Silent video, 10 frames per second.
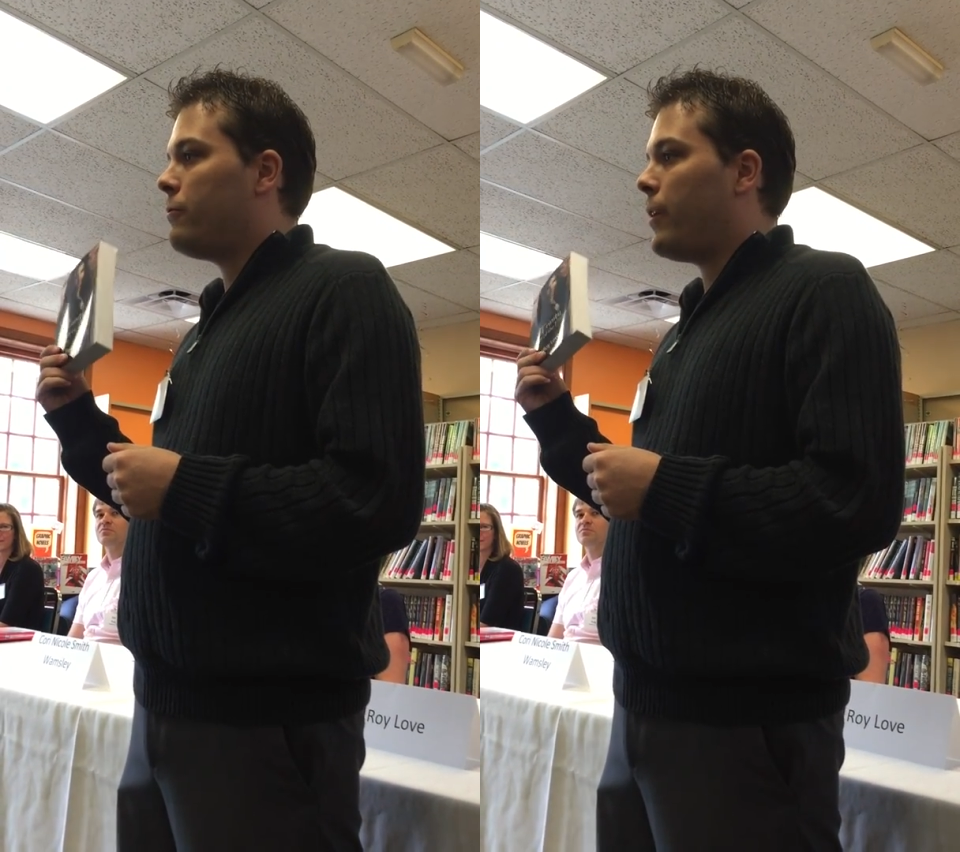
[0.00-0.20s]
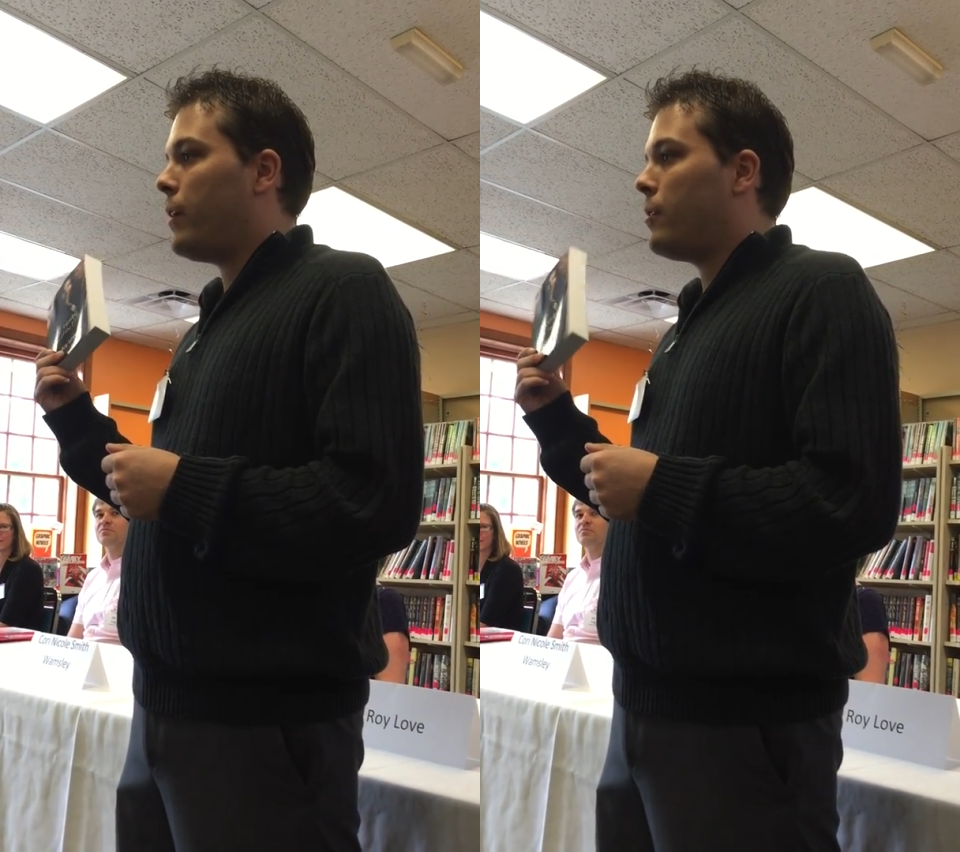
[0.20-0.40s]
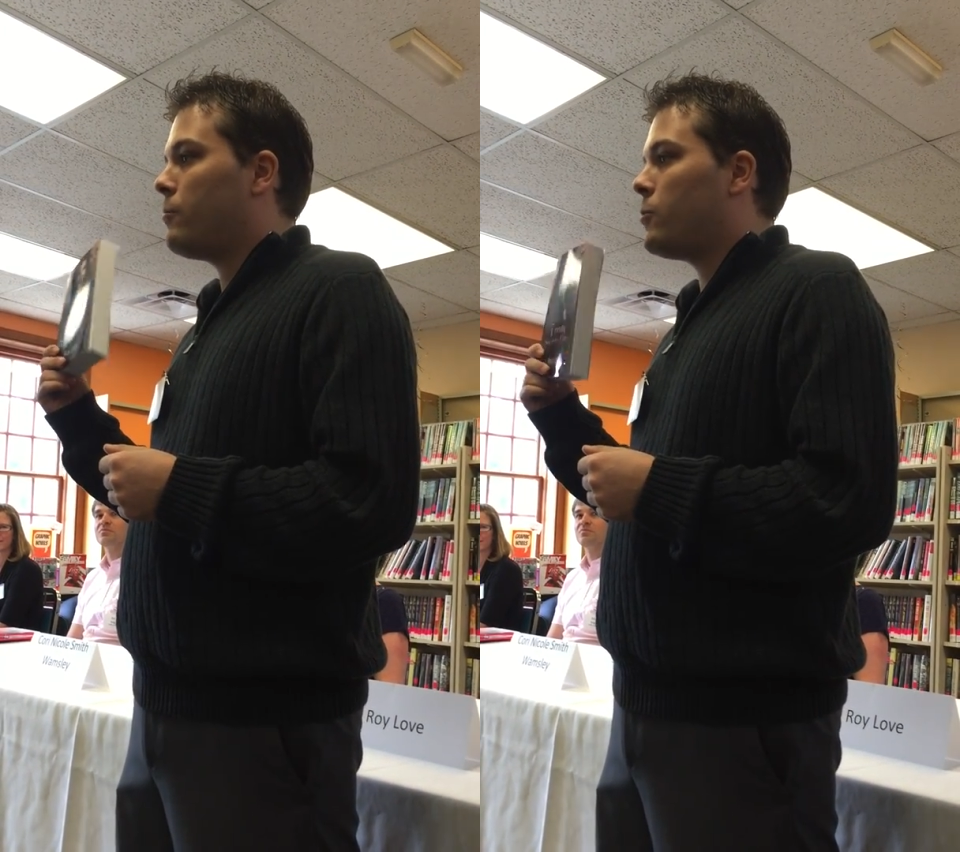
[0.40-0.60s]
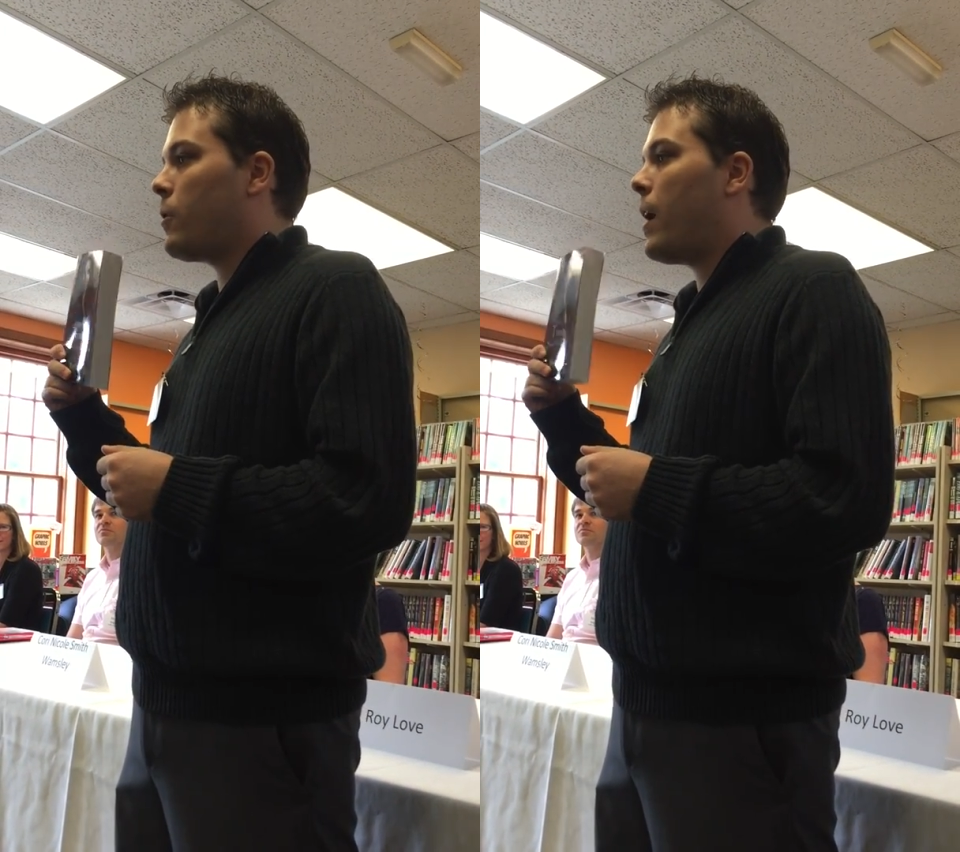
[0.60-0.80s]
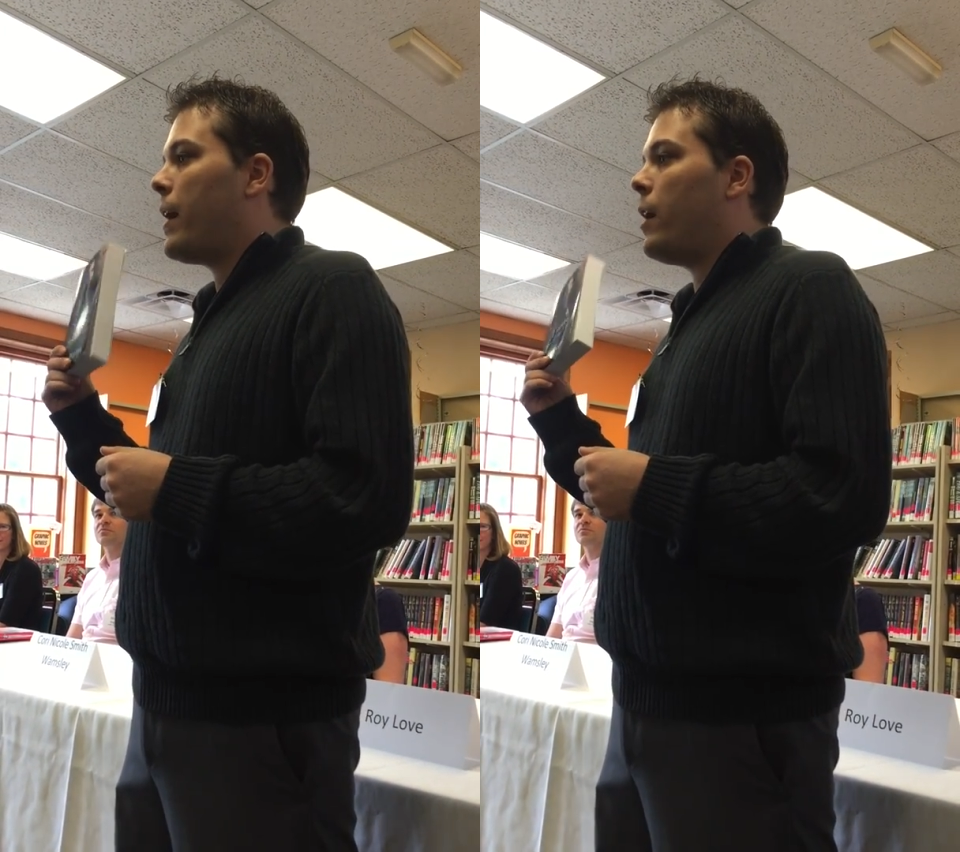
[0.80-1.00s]
fan
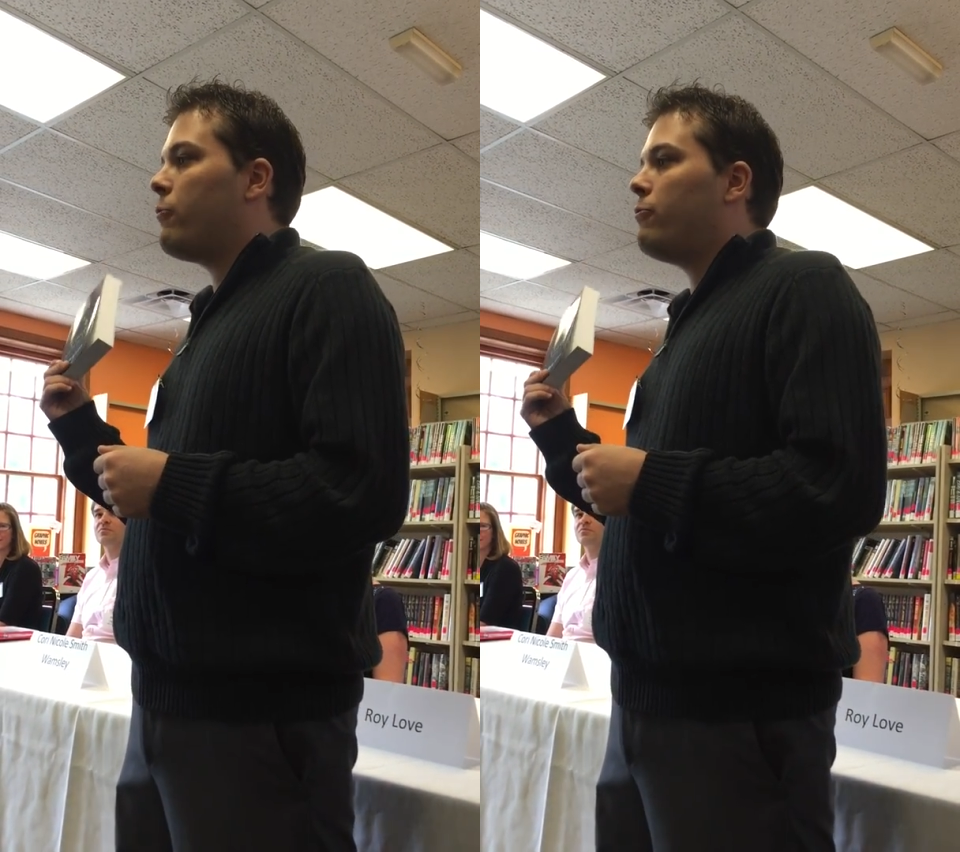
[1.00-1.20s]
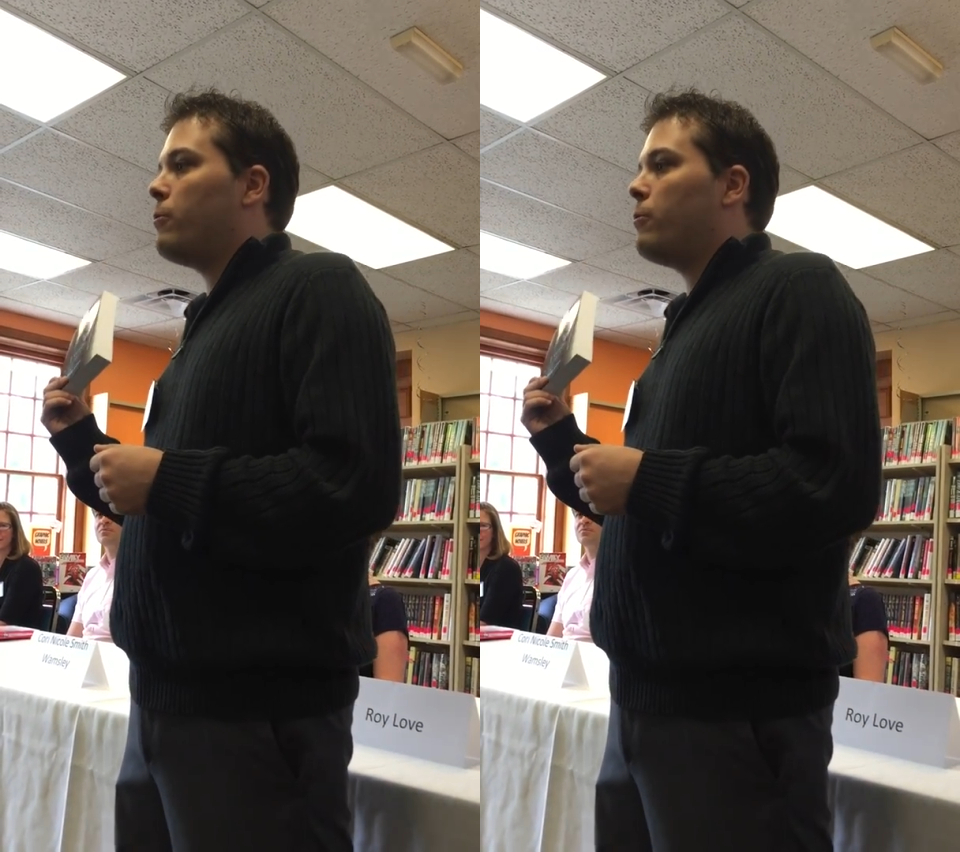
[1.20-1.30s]
cry out